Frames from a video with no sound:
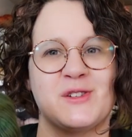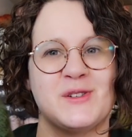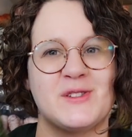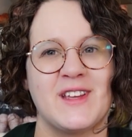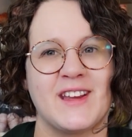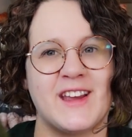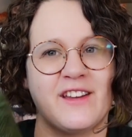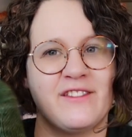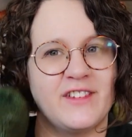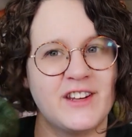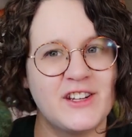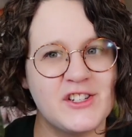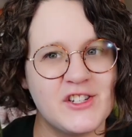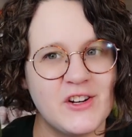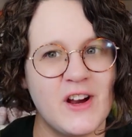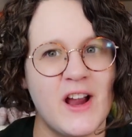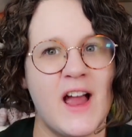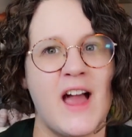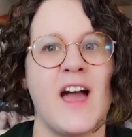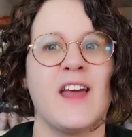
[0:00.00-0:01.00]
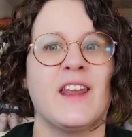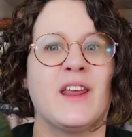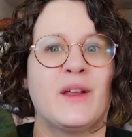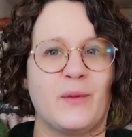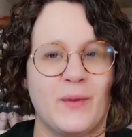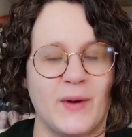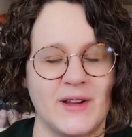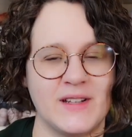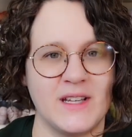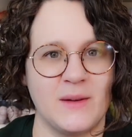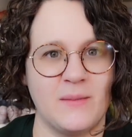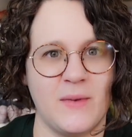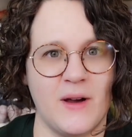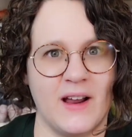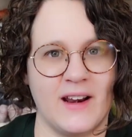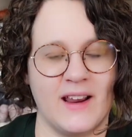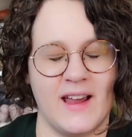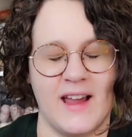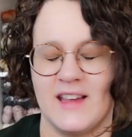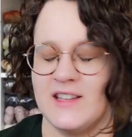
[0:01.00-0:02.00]
and was like, I finished your hat, and once I
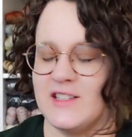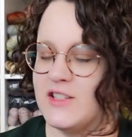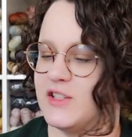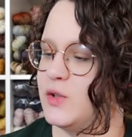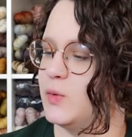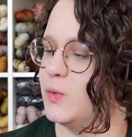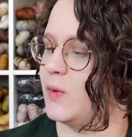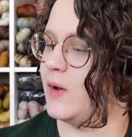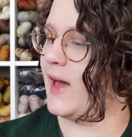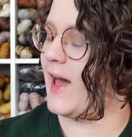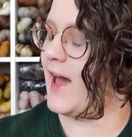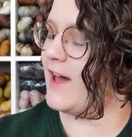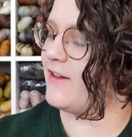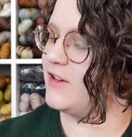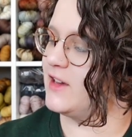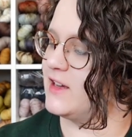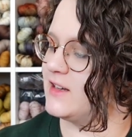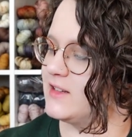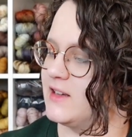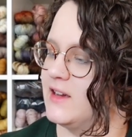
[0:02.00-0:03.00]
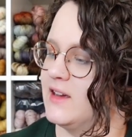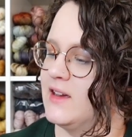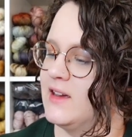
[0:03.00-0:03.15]
podcast, you will have it.